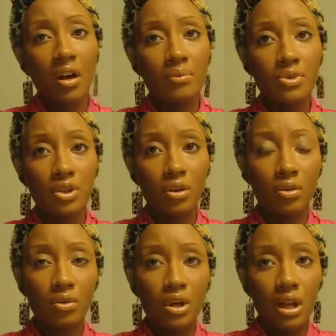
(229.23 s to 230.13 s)

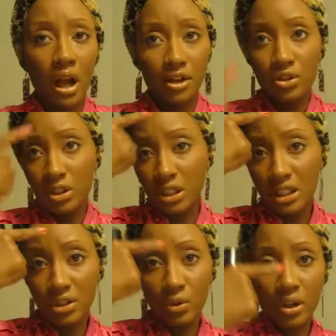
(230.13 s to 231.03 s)
So I usually
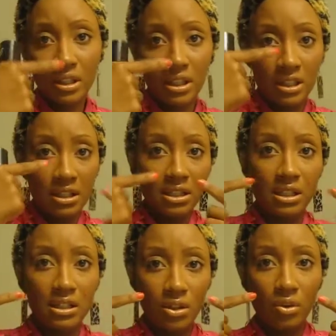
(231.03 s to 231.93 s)
get oily in this
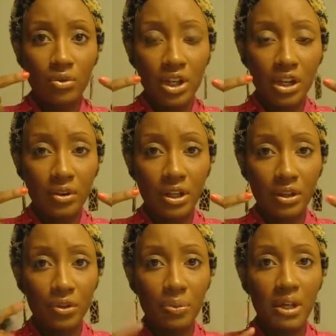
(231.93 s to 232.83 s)
T-zone area a
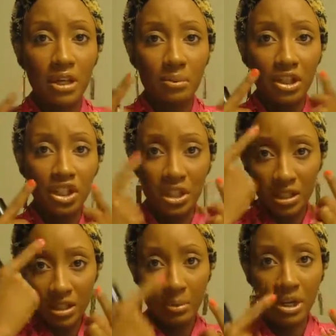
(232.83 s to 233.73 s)
little bit, my
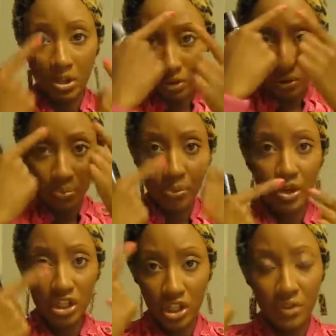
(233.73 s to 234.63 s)
cheeks and my nose
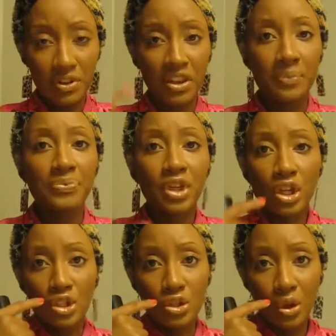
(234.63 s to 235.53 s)
bridge and everything.
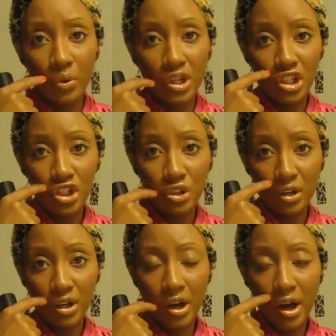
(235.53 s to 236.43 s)
So it should,